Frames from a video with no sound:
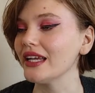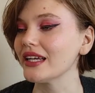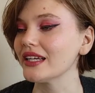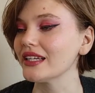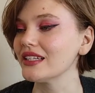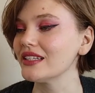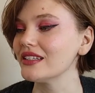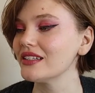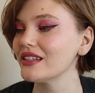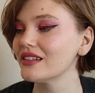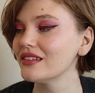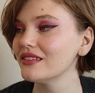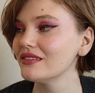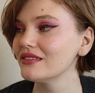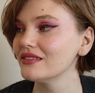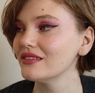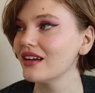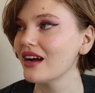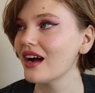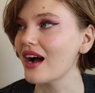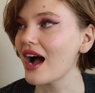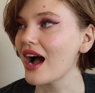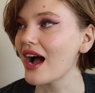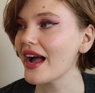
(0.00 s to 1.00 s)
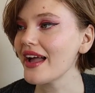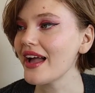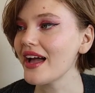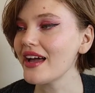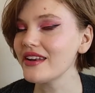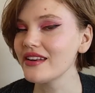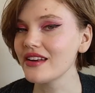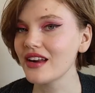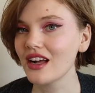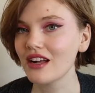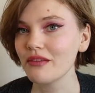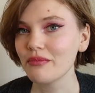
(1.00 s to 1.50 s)
and I
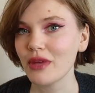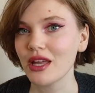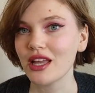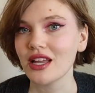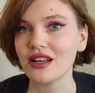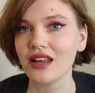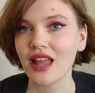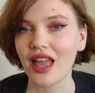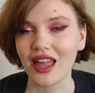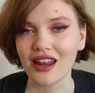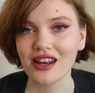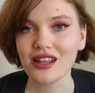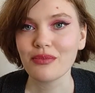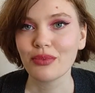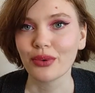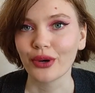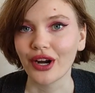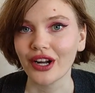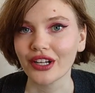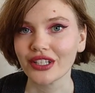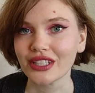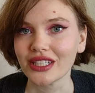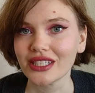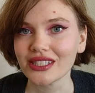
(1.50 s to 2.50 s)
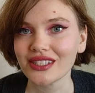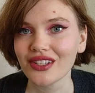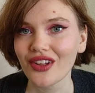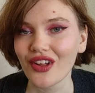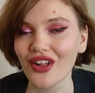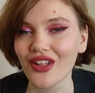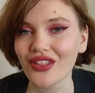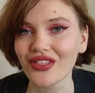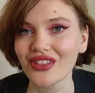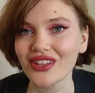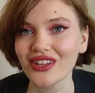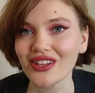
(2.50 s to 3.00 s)
had not made any progress
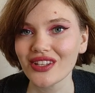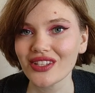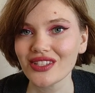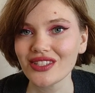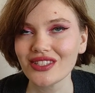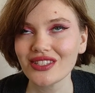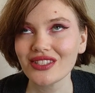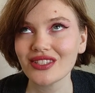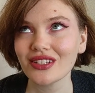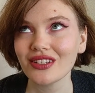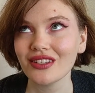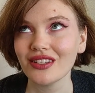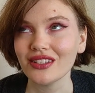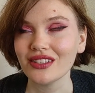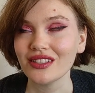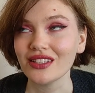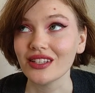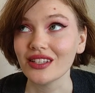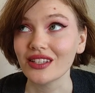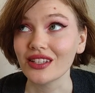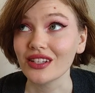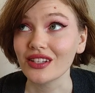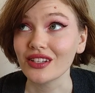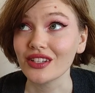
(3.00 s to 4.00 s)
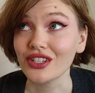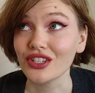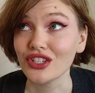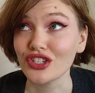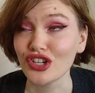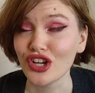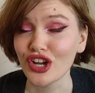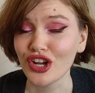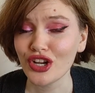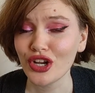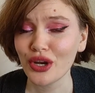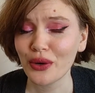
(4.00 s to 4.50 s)
on this in
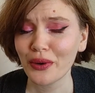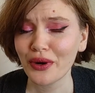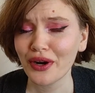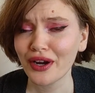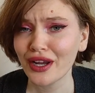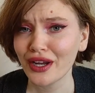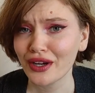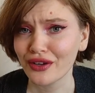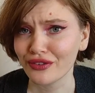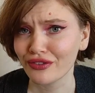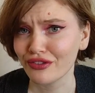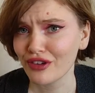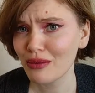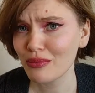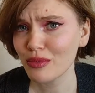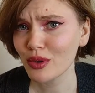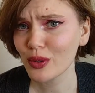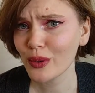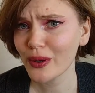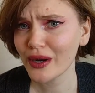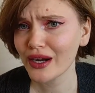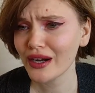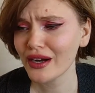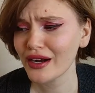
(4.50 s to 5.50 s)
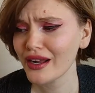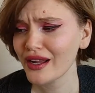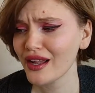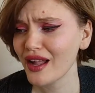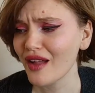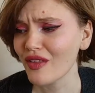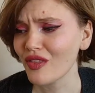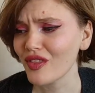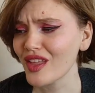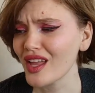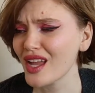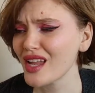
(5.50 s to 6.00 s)
January or
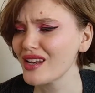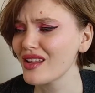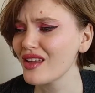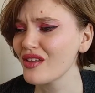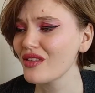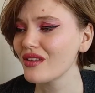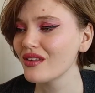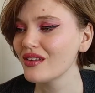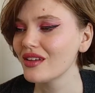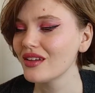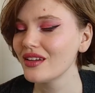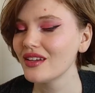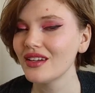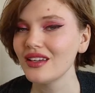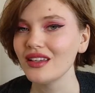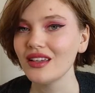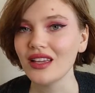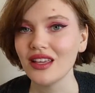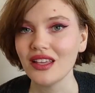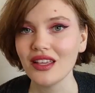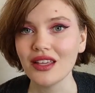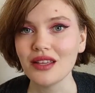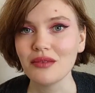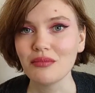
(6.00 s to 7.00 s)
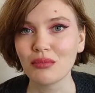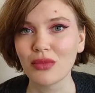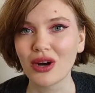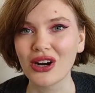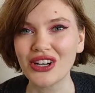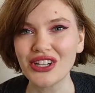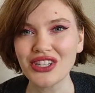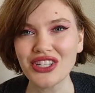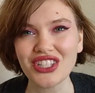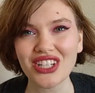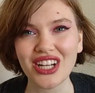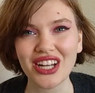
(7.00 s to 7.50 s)
February, and then in
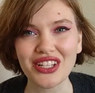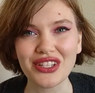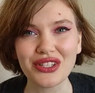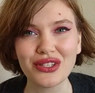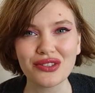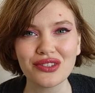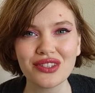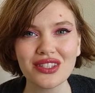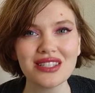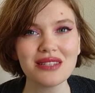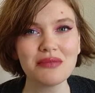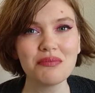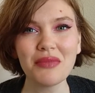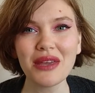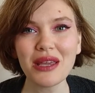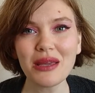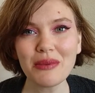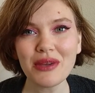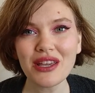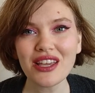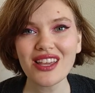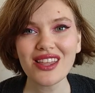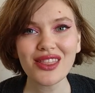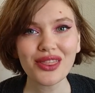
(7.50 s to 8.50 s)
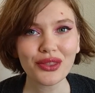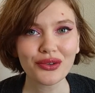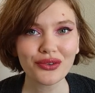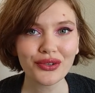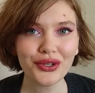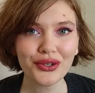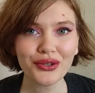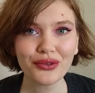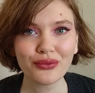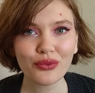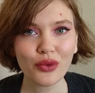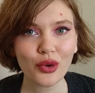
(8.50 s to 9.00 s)
March I used this maybe
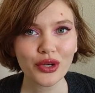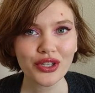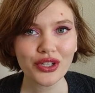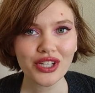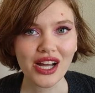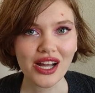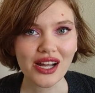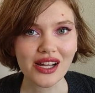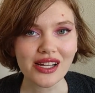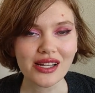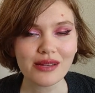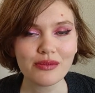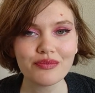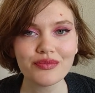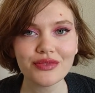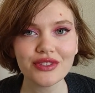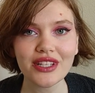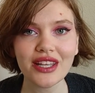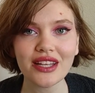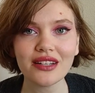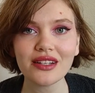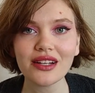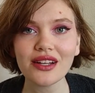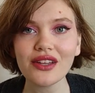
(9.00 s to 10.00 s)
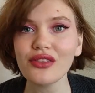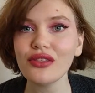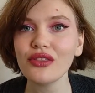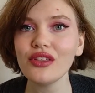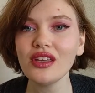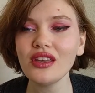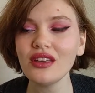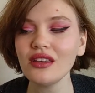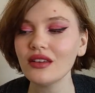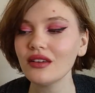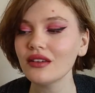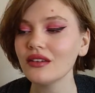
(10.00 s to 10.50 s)
three or four times, and I
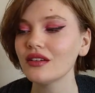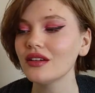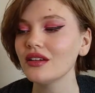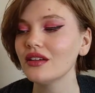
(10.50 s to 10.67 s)
think